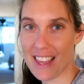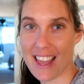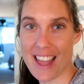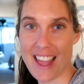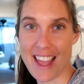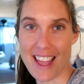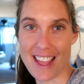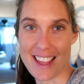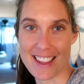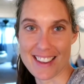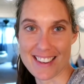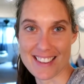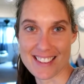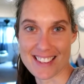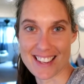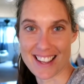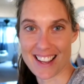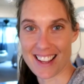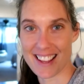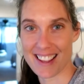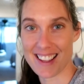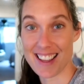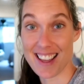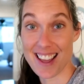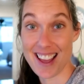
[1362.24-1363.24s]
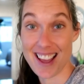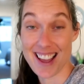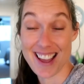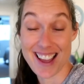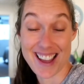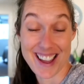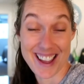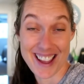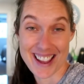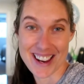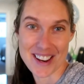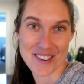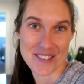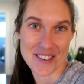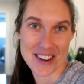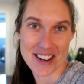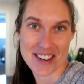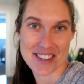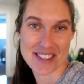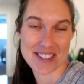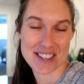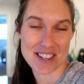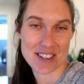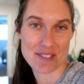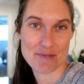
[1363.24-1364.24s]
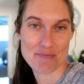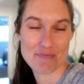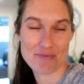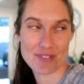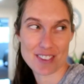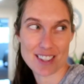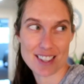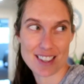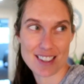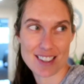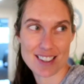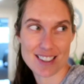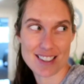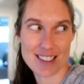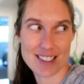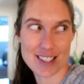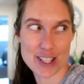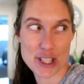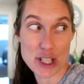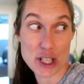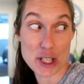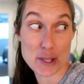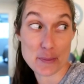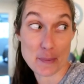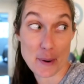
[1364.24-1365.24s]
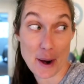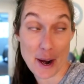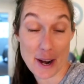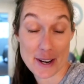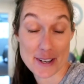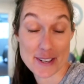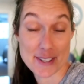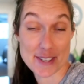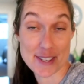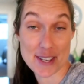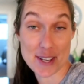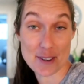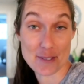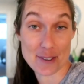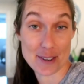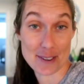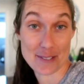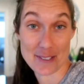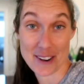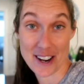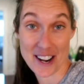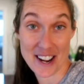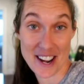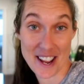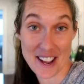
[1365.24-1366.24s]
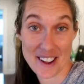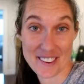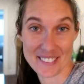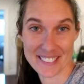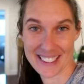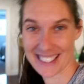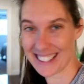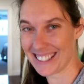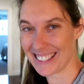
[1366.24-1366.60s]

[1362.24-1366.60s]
And uh, anyway, so she's practicing one right now.